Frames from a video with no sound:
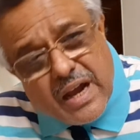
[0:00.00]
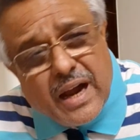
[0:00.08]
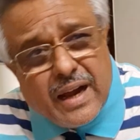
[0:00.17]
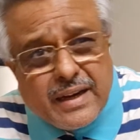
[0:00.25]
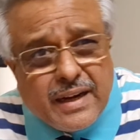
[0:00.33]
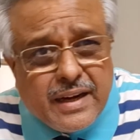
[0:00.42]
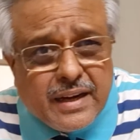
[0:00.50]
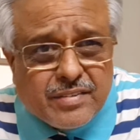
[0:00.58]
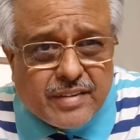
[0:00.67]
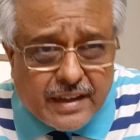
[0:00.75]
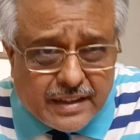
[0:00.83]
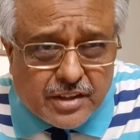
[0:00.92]
And I read a
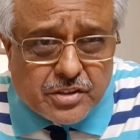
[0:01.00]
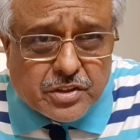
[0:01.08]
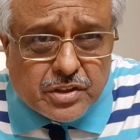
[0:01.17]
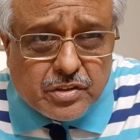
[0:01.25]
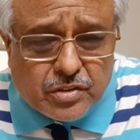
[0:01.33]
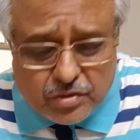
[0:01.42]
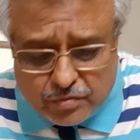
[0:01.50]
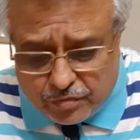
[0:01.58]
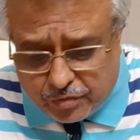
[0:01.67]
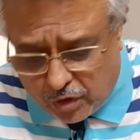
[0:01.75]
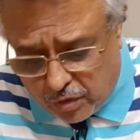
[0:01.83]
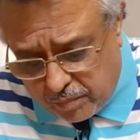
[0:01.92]
citation
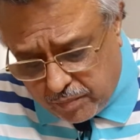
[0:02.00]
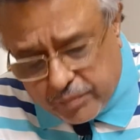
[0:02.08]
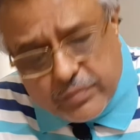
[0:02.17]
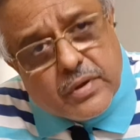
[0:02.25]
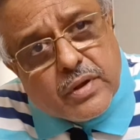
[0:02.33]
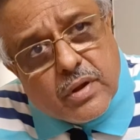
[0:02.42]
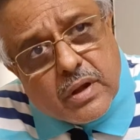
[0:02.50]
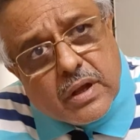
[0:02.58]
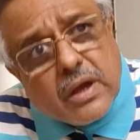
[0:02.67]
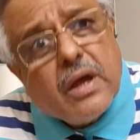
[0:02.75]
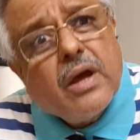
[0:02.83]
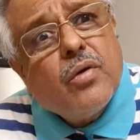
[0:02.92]
from
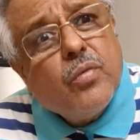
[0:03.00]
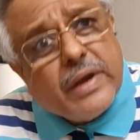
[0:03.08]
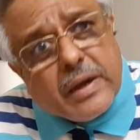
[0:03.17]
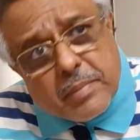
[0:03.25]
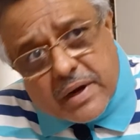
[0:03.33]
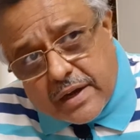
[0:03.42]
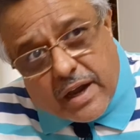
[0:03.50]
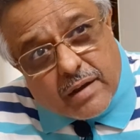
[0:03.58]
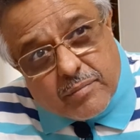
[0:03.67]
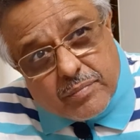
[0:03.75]
Wikipedia.